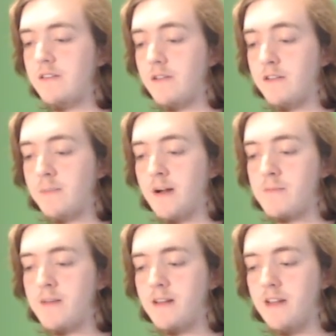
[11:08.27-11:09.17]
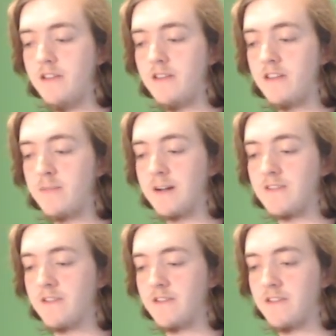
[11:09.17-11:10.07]
Spider-Man Into the
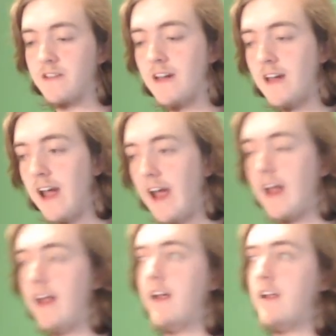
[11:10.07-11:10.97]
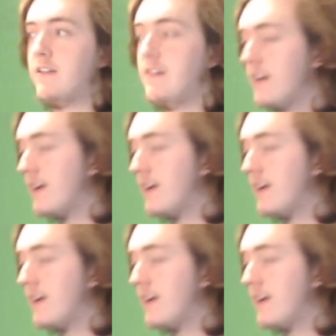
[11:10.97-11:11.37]
Spider-Verse. And